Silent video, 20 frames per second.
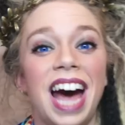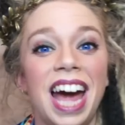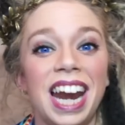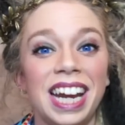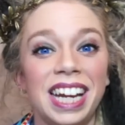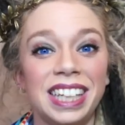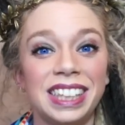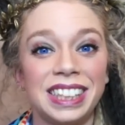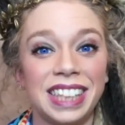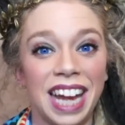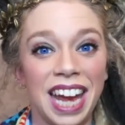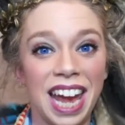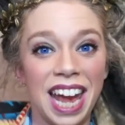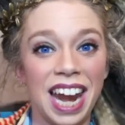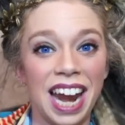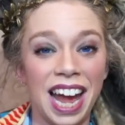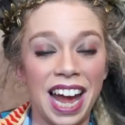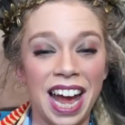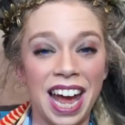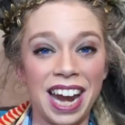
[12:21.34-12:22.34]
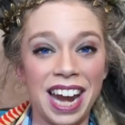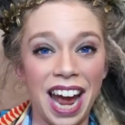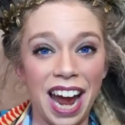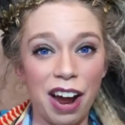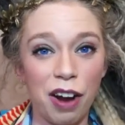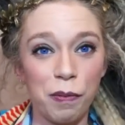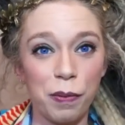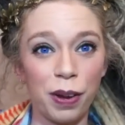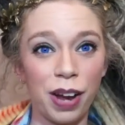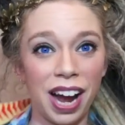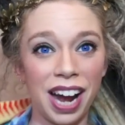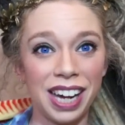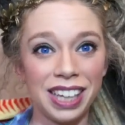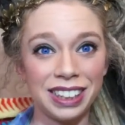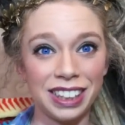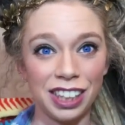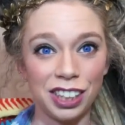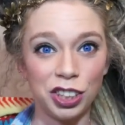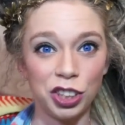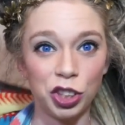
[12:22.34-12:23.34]
That is it and I hope you
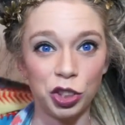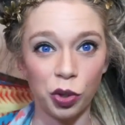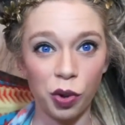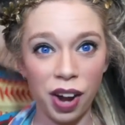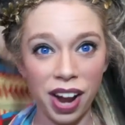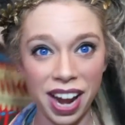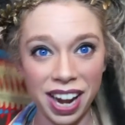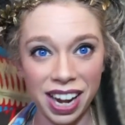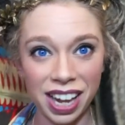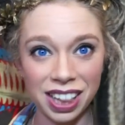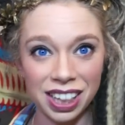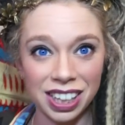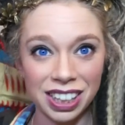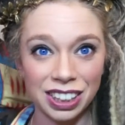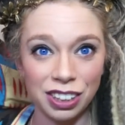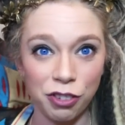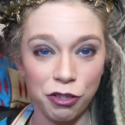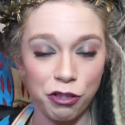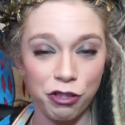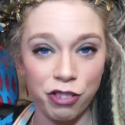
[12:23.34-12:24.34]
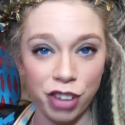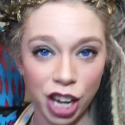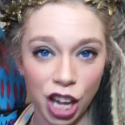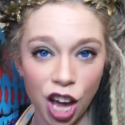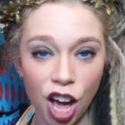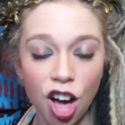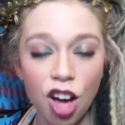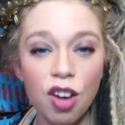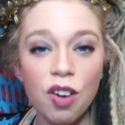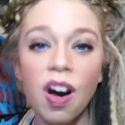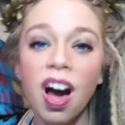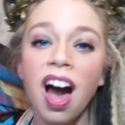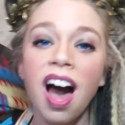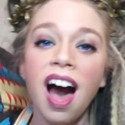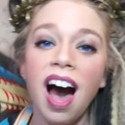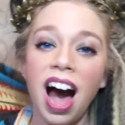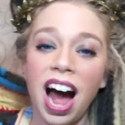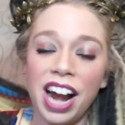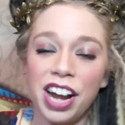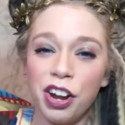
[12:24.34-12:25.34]
guys enjoyed this video.
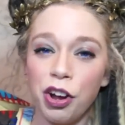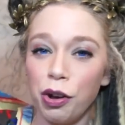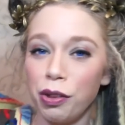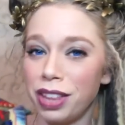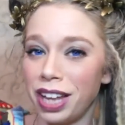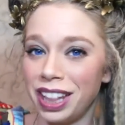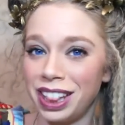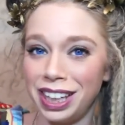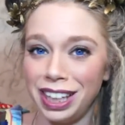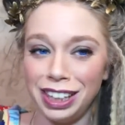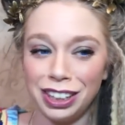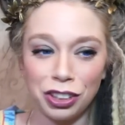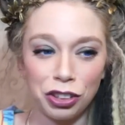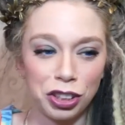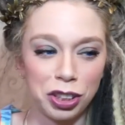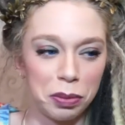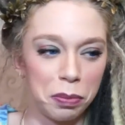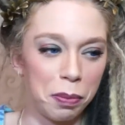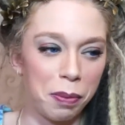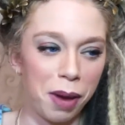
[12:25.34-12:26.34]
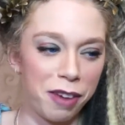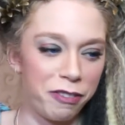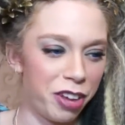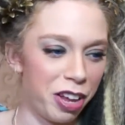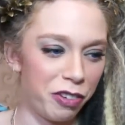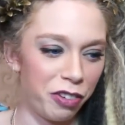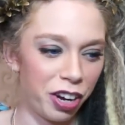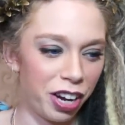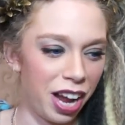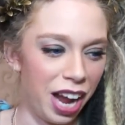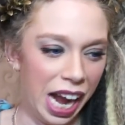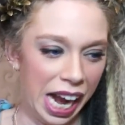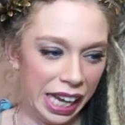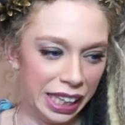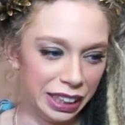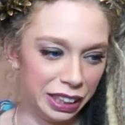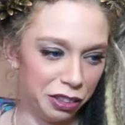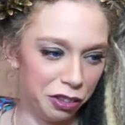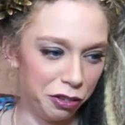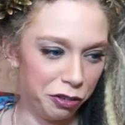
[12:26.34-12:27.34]
I know that these are some of my favorite
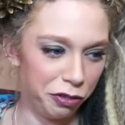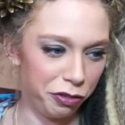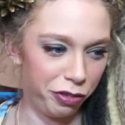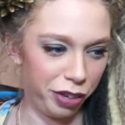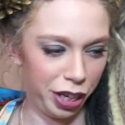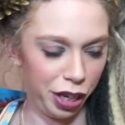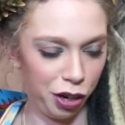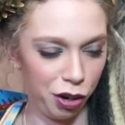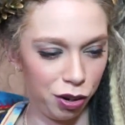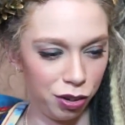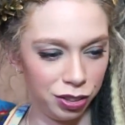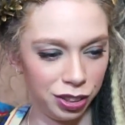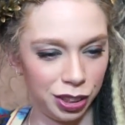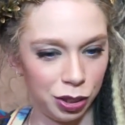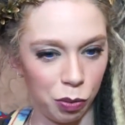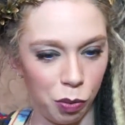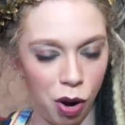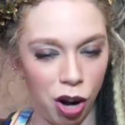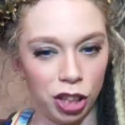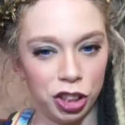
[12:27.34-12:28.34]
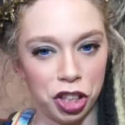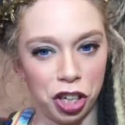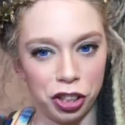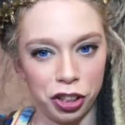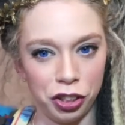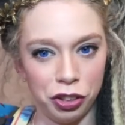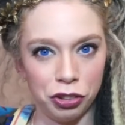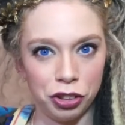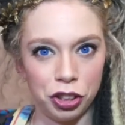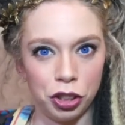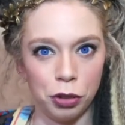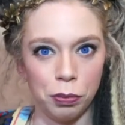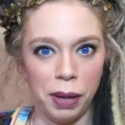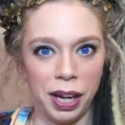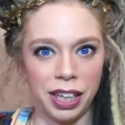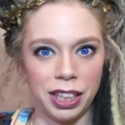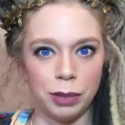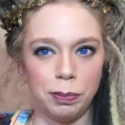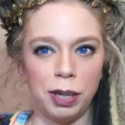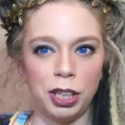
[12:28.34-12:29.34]
kinds of videos to watch on YouTube,
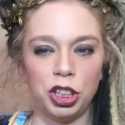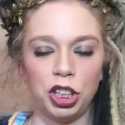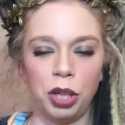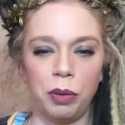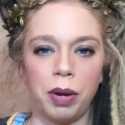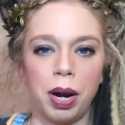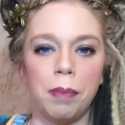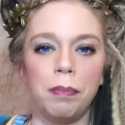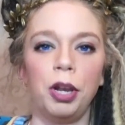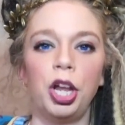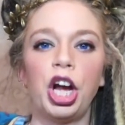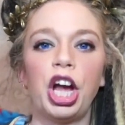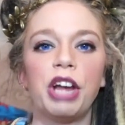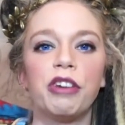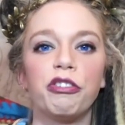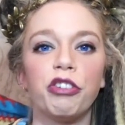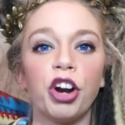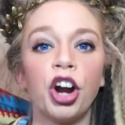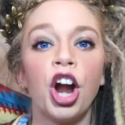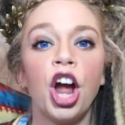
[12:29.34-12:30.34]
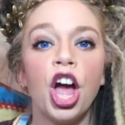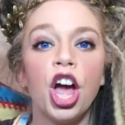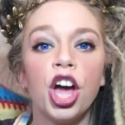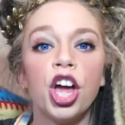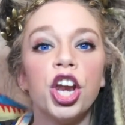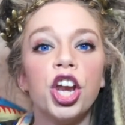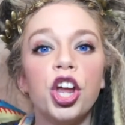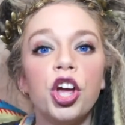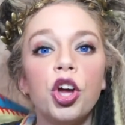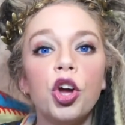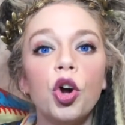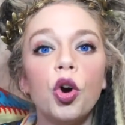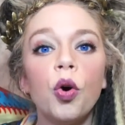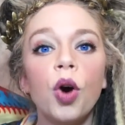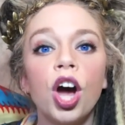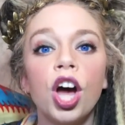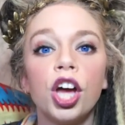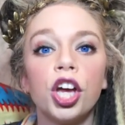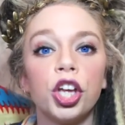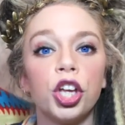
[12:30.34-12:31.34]
like especially when I'm looking for
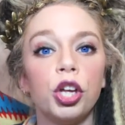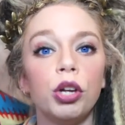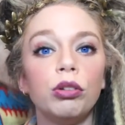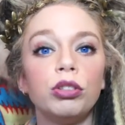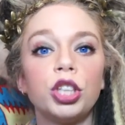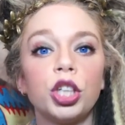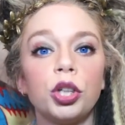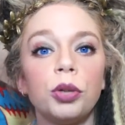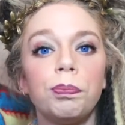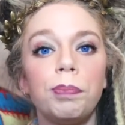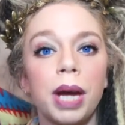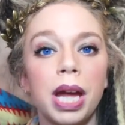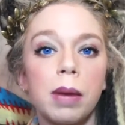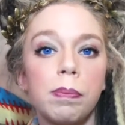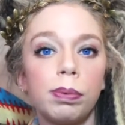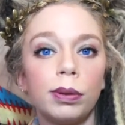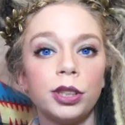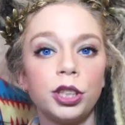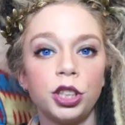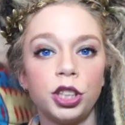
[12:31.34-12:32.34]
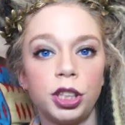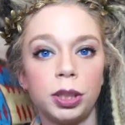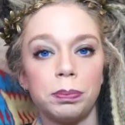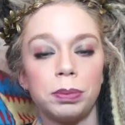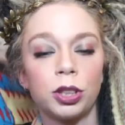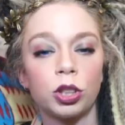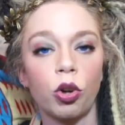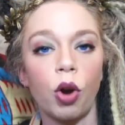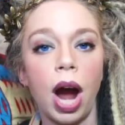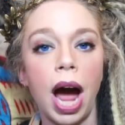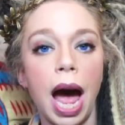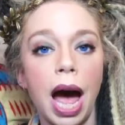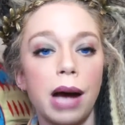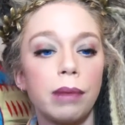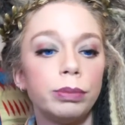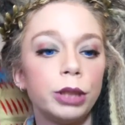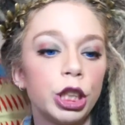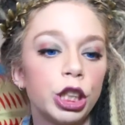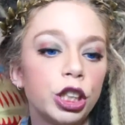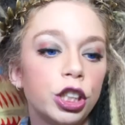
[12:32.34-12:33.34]
new YouTube people to
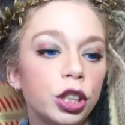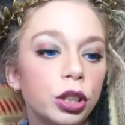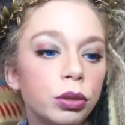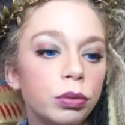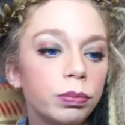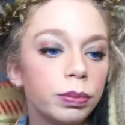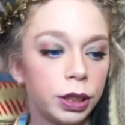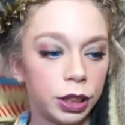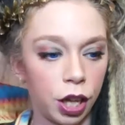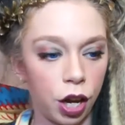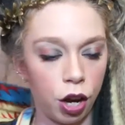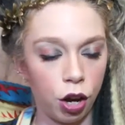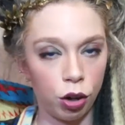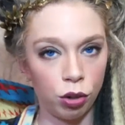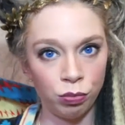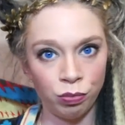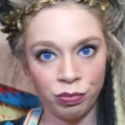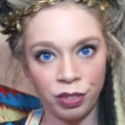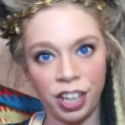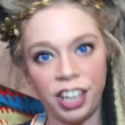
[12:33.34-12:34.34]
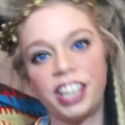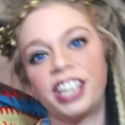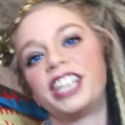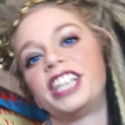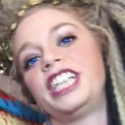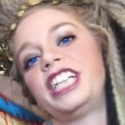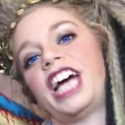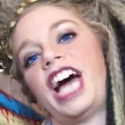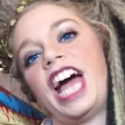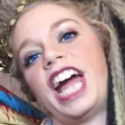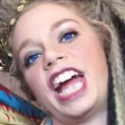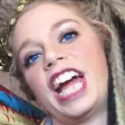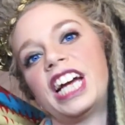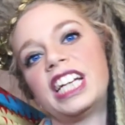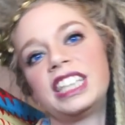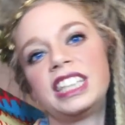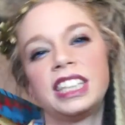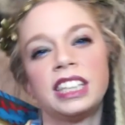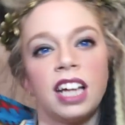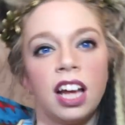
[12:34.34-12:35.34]
subscribe to. So
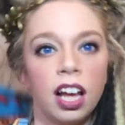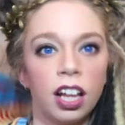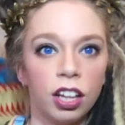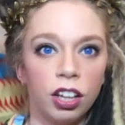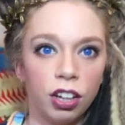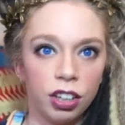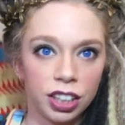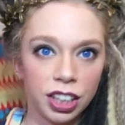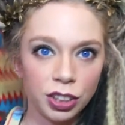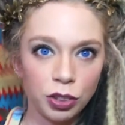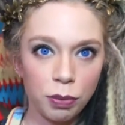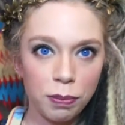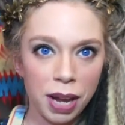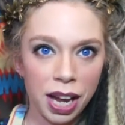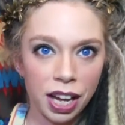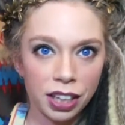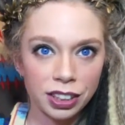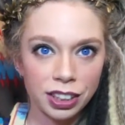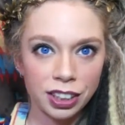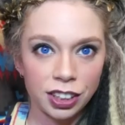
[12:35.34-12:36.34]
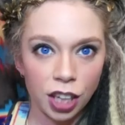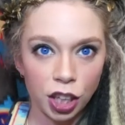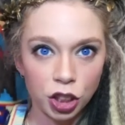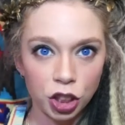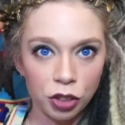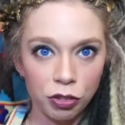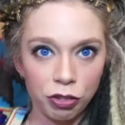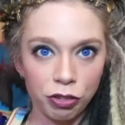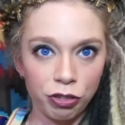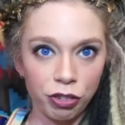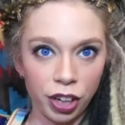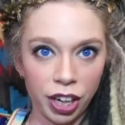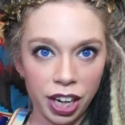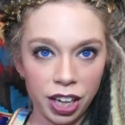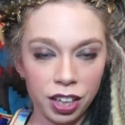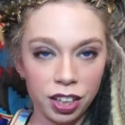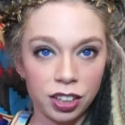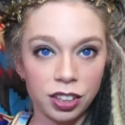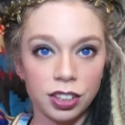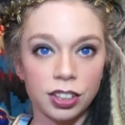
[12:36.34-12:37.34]
yes. Look, this would make such a
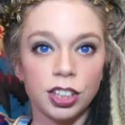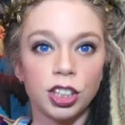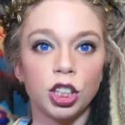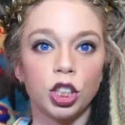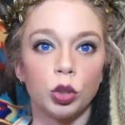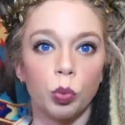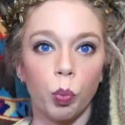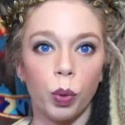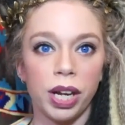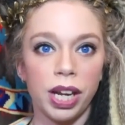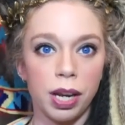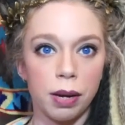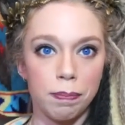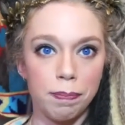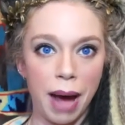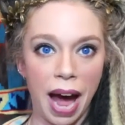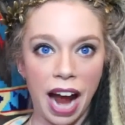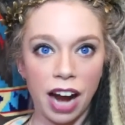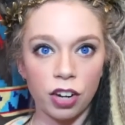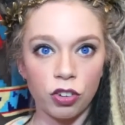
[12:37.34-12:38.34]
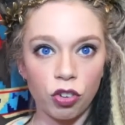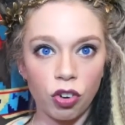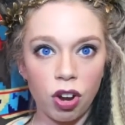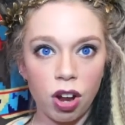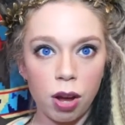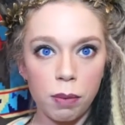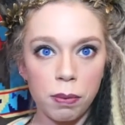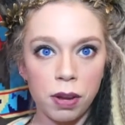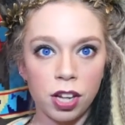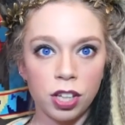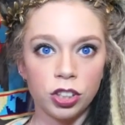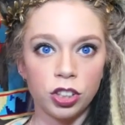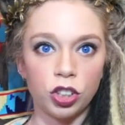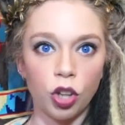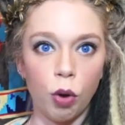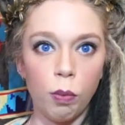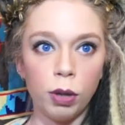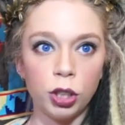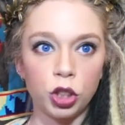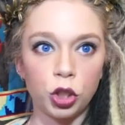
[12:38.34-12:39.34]
freaking sweet backdrop,
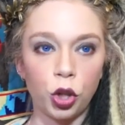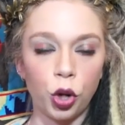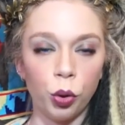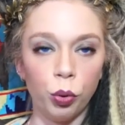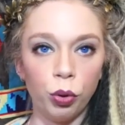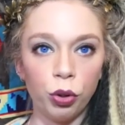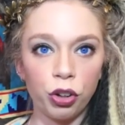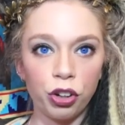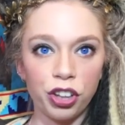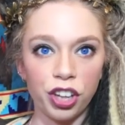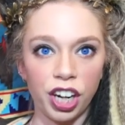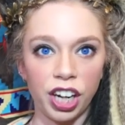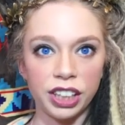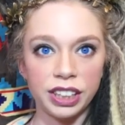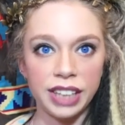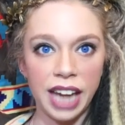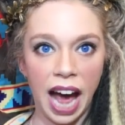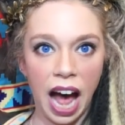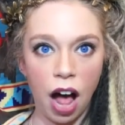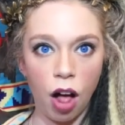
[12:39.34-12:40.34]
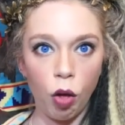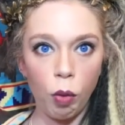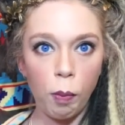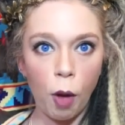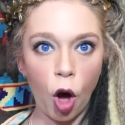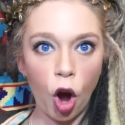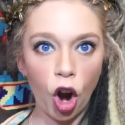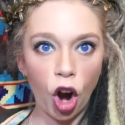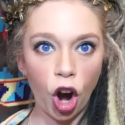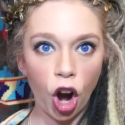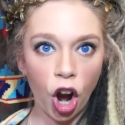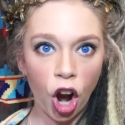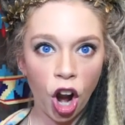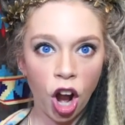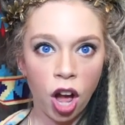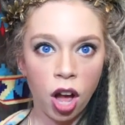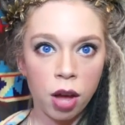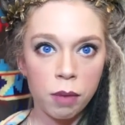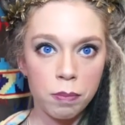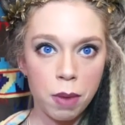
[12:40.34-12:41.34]
so much cooler than a towel bar.
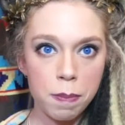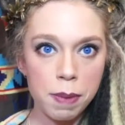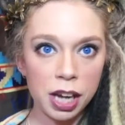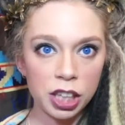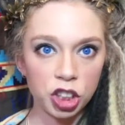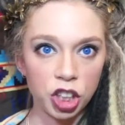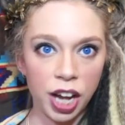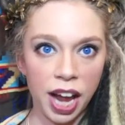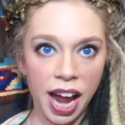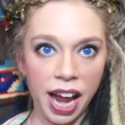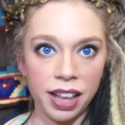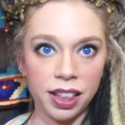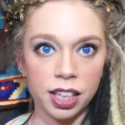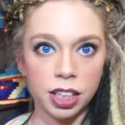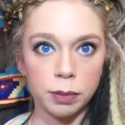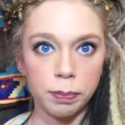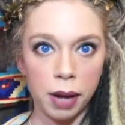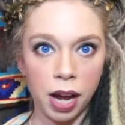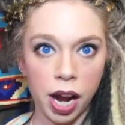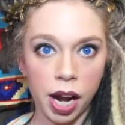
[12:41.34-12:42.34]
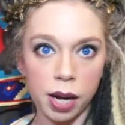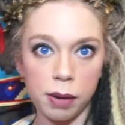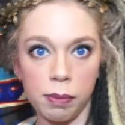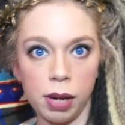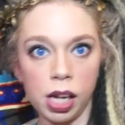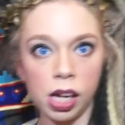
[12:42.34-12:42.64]
Maybe I should hang this behind